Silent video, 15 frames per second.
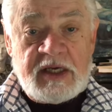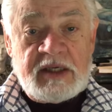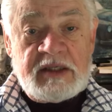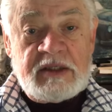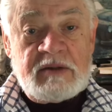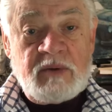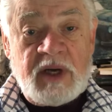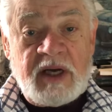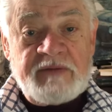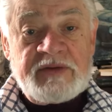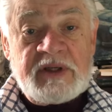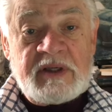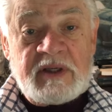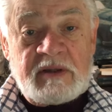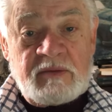you have
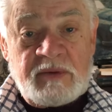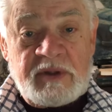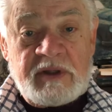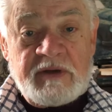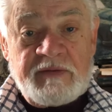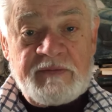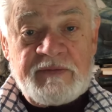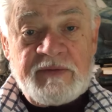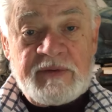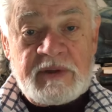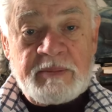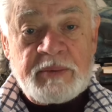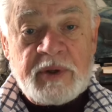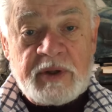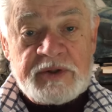to get rid of
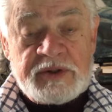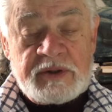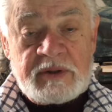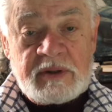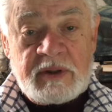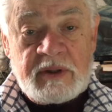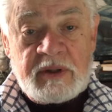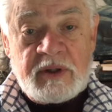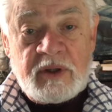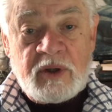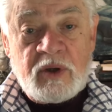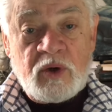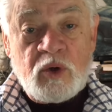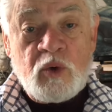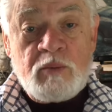the person
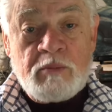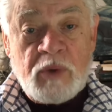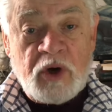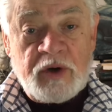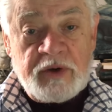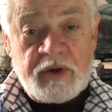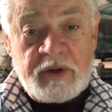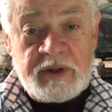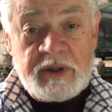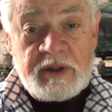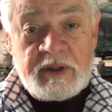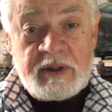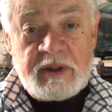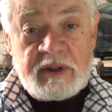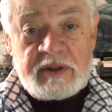who murdered
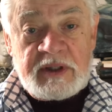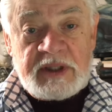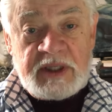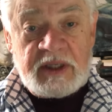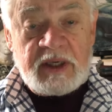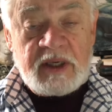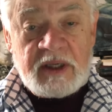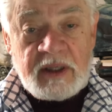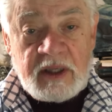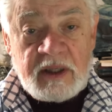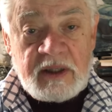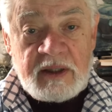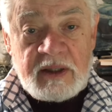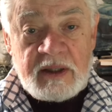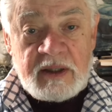the king,
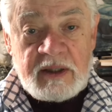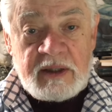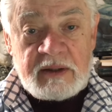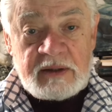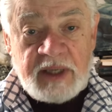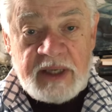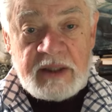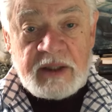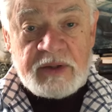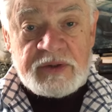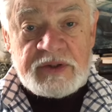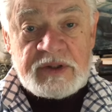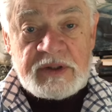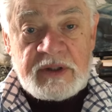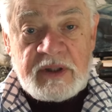
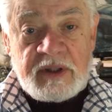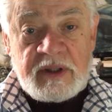Laius.